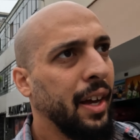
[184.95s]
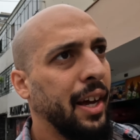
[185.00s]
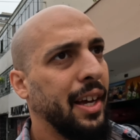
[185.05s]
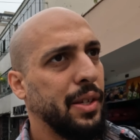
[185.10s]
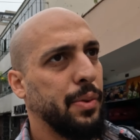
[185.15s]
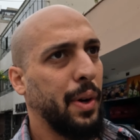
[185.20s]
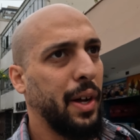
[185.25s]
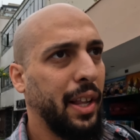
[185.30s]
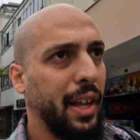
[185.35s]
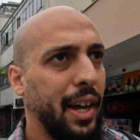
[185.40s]

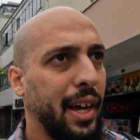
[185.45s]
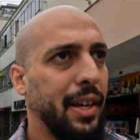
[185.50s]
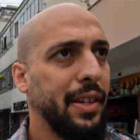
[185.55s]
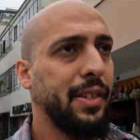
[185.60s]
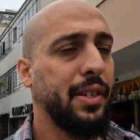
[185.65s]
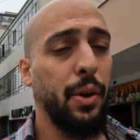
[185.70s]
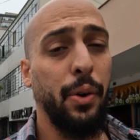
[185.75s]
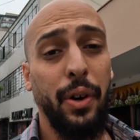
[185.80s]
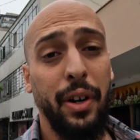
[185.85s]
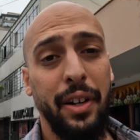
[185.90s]
as well
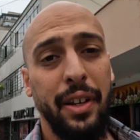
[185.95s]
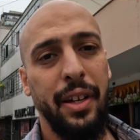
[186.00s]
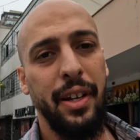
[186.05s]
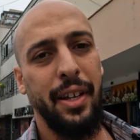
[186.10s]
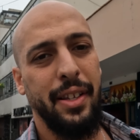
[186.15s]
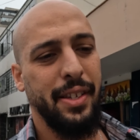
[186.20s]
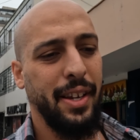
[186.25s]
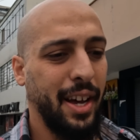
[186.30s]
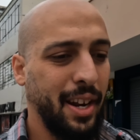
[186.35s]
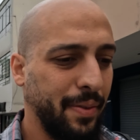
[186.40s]
as corn
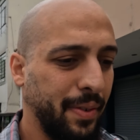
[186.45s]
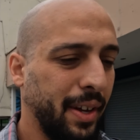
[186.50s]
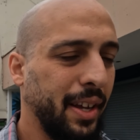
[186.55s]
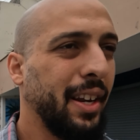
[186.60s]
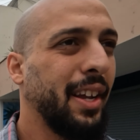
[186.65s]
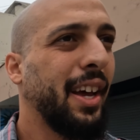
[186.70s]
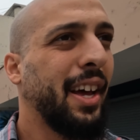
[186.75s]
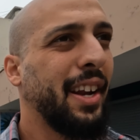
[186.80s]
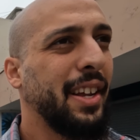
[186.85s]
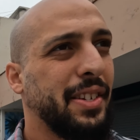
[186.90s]
inside of it.
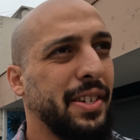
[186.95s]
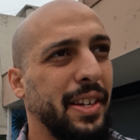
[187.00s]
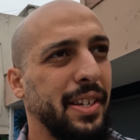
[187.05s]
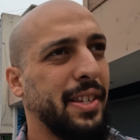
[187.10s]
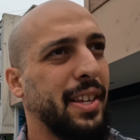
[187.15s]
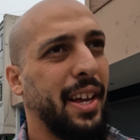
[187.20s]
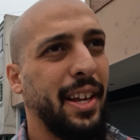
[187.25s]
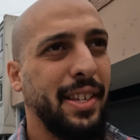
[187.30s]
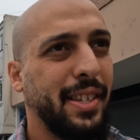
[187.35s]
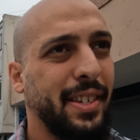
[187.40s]
And it's
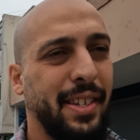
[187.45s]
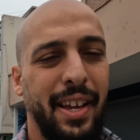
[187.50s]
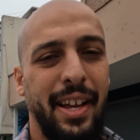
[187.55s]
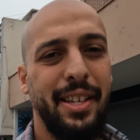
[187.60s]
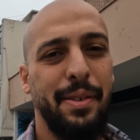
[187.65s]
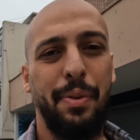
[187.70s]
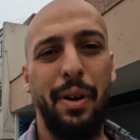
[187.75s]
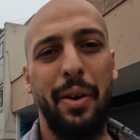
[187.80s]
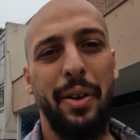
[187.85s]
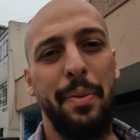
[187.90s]

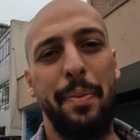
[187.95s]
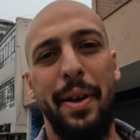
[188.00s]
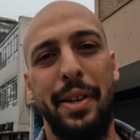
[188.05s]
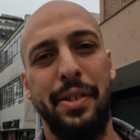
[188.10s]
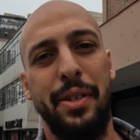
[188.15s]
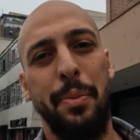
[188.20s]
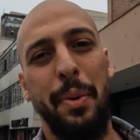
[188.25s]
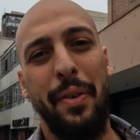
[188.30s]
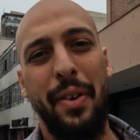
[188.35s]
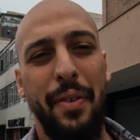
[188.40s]
probably the
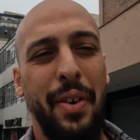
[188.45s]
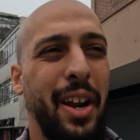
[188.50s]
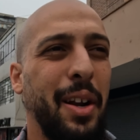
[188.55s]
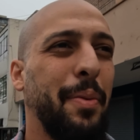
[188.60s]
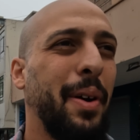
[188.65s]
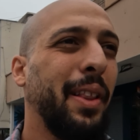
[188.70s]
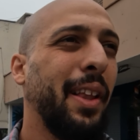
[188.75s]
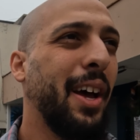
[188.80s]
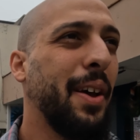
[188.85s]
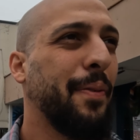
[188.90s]
best soup I've ever had in
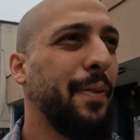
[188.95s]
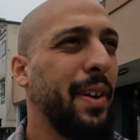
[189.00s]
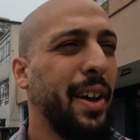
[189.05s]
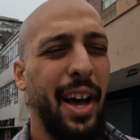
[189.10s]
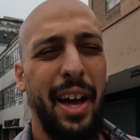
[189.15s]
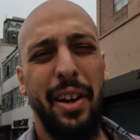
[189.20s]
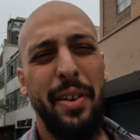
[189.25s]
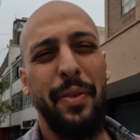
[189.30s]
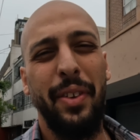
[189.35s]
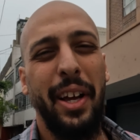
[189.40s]
my life.
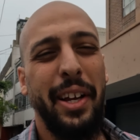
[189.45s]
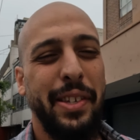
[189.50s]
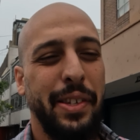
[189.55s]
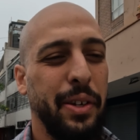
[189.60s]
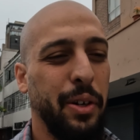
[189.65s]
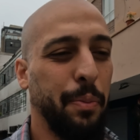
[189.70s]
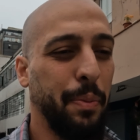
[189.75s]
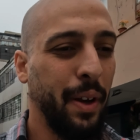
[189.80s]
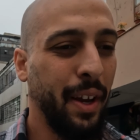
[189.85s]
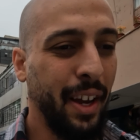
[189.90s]
I don't even like
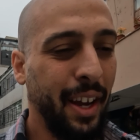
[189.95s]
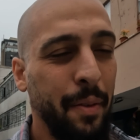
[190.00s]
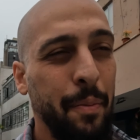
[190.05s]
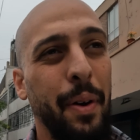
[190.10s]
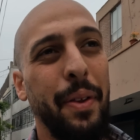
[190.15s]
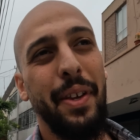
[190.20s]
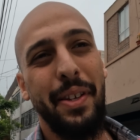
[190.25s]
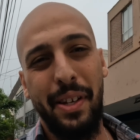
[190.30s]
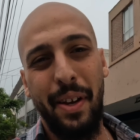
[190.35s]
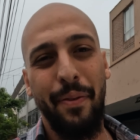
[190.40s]
soup,
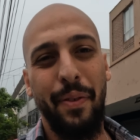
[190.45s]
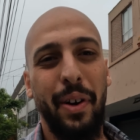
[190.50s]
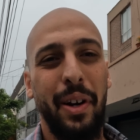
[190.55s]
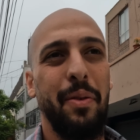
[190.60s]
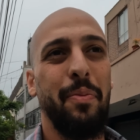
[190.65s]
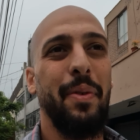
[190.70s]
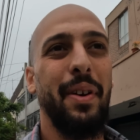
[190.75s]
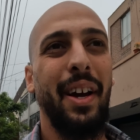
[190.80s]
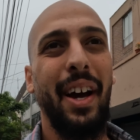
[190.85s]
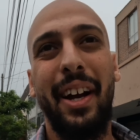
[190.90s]
but this
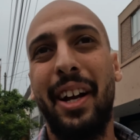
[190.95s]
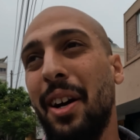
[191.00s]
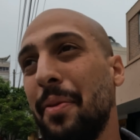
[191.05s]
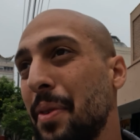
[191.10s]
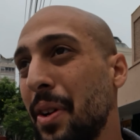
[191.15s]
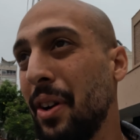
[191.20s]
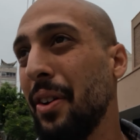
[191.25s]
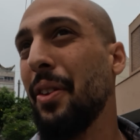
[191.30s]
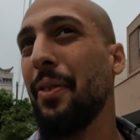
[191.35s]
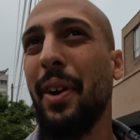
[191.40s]
converted me. I come
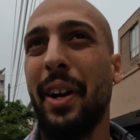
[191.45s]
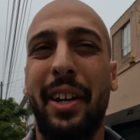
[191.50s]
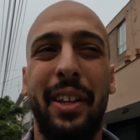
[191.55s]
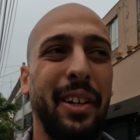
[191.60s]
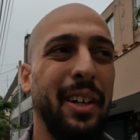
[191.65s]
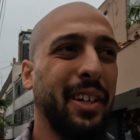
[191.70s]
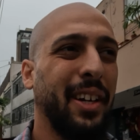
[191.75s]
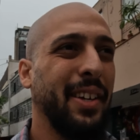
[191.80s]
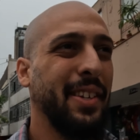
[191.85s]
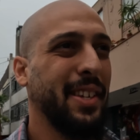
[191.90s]
here on the
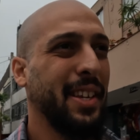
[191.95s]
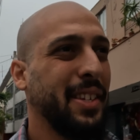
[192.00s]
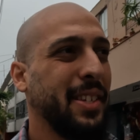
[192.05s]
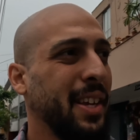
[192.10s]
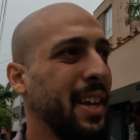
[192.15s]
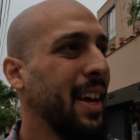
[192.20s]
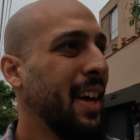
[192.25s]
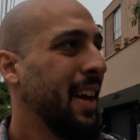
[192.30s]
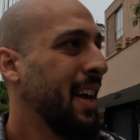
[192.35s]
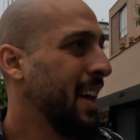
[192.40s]
regular because it's
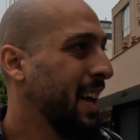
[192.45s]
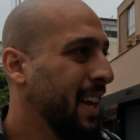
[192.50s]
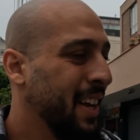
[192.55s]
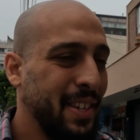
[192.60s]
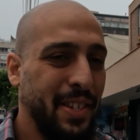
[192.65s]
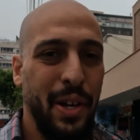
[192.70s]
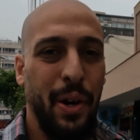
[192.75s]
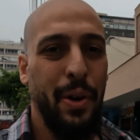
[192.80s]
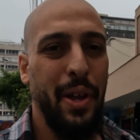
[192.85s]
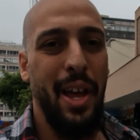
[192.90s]

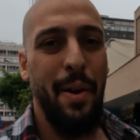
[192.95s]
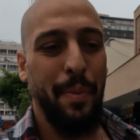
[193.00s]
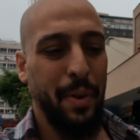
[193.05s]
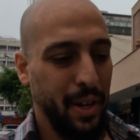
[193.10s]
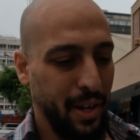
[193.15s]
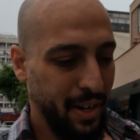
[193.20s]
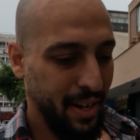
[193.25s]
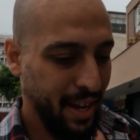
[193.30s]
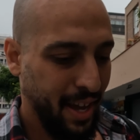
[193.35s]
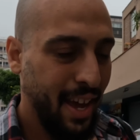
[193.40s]
so damn
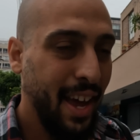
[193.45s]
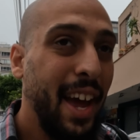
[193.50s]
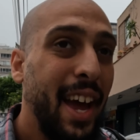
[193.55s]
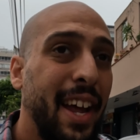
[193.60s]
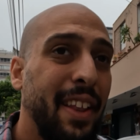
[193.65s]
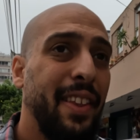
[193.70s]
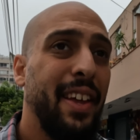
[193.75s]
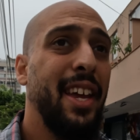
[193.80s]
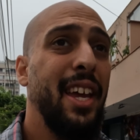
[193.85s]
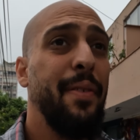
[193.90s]
good.
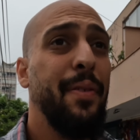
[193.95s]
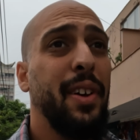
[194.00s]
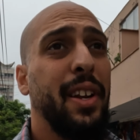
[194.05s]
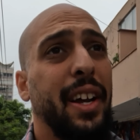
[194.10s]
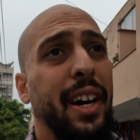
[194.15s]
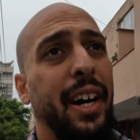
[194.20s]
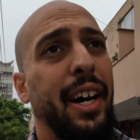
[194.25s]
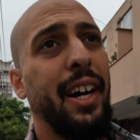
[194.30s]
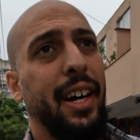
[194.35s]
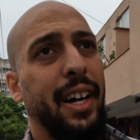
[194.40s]
And they even
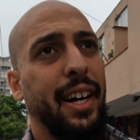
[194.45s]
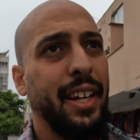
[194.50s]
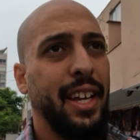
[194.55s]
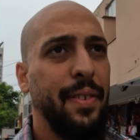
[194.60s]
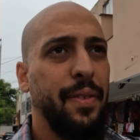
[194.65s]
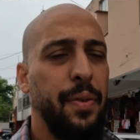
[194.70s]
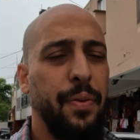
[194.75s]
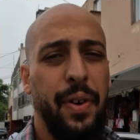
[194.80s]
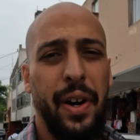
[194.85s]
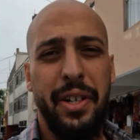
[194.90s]

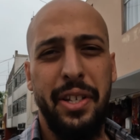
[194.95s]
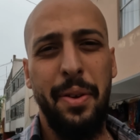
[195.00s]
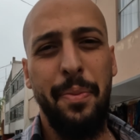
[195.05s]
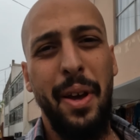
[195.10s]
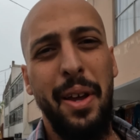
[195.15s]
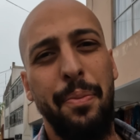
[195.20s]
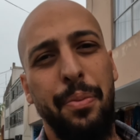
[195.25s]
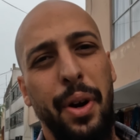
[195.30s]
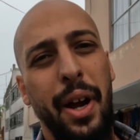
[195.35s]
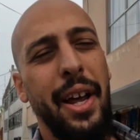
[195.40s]
give you freshly
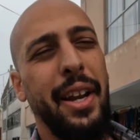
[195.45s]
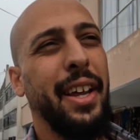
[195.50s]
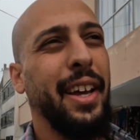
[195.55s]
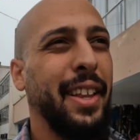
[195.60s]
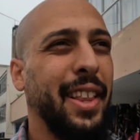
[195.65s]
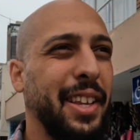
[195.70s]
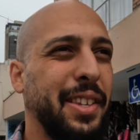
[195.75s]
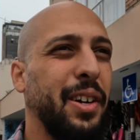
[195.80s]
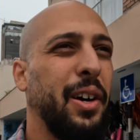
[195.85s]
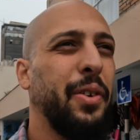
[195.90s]
made bread
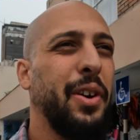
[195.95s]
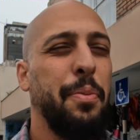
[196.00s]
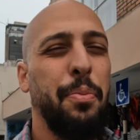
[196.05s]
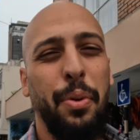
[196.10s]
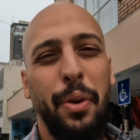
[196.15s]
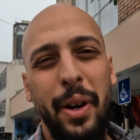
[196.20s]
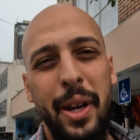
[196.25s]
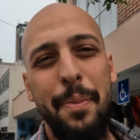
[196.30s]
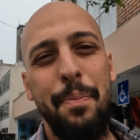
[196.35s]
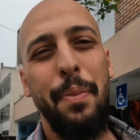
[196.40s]
that's already
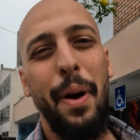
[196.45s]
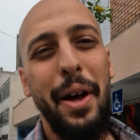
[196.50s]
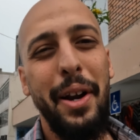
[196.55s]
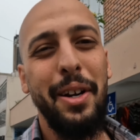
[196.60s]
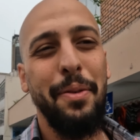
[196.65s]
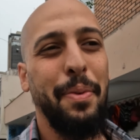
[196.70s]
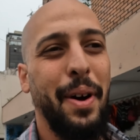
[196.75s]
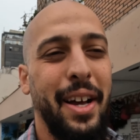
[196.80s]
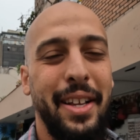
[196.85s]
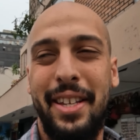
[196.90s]

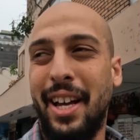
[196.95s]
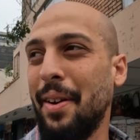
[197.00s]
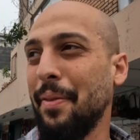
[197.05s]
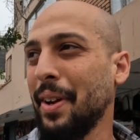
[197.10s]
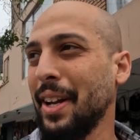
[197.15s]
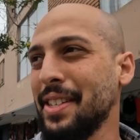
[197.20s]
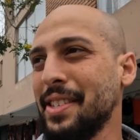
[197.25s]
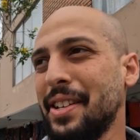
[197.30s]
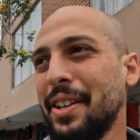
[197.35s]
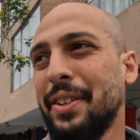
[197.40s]
pre-buttered by the time
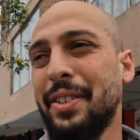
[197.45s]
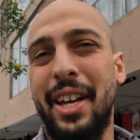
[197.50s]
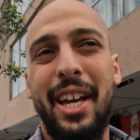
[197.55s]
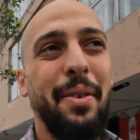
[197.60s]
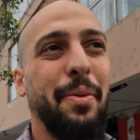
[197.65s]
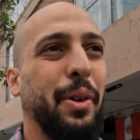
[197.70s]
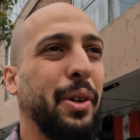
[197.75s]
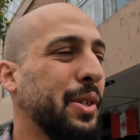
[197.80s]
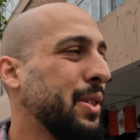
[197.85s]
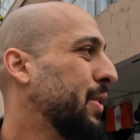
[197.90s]
it gets to your
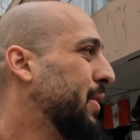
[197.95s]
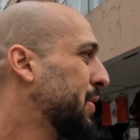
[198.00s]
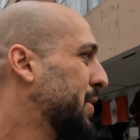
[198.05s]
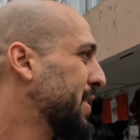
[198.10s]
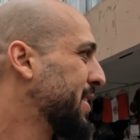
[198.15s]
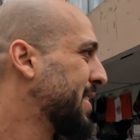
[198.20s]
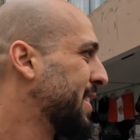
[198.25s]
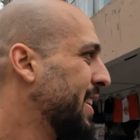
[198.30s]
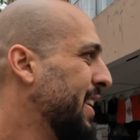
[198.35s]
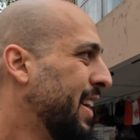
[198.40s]
table. So
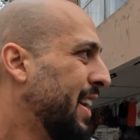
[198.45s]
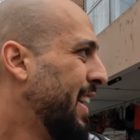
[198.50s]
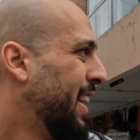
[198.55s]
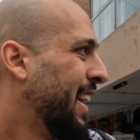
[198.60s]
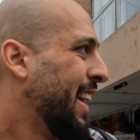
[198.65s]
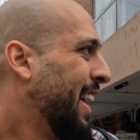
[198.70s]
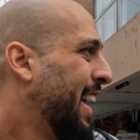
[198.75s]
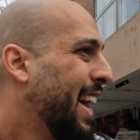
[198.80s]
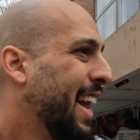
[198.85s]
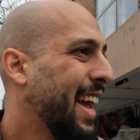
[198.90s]

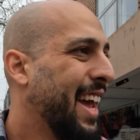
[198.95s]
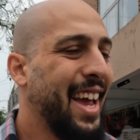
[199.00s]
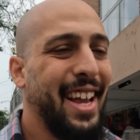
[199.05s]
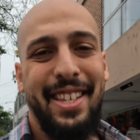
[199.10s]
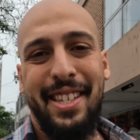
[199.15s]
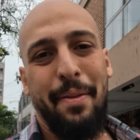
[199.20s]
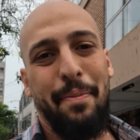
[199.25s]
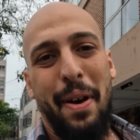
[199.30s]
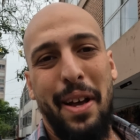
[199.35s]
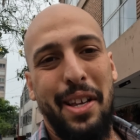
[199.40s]

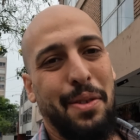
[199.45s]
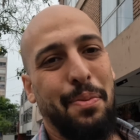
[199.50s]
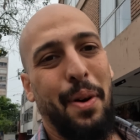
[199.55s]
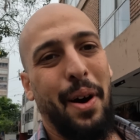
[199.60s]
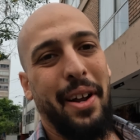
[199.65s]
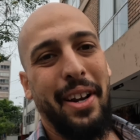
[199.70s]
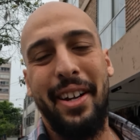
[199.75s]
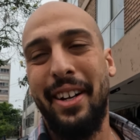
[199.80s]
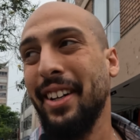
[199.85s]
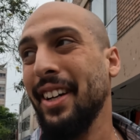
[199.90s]
it's the best
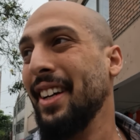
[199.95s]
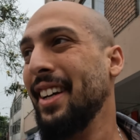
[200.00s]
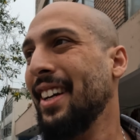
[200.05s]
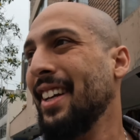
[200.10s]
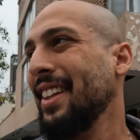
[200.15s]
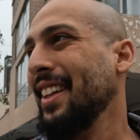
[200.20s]
spot here.